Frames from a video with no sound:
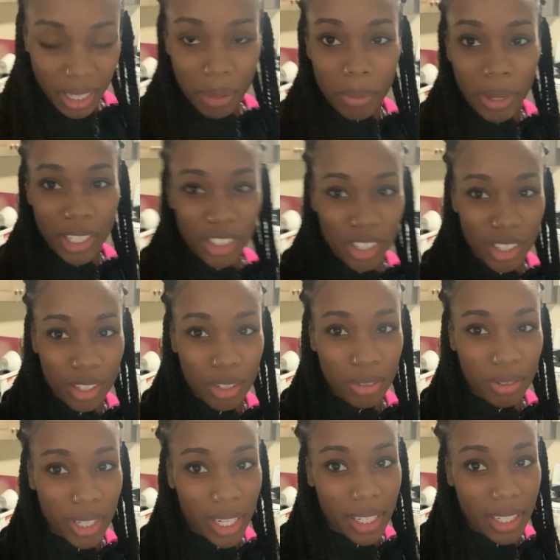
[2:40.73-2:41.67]
I might just do
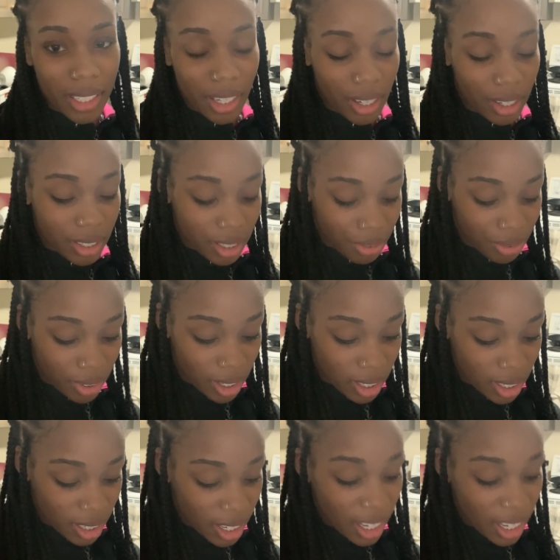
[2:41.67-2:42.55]
Danny's hair different.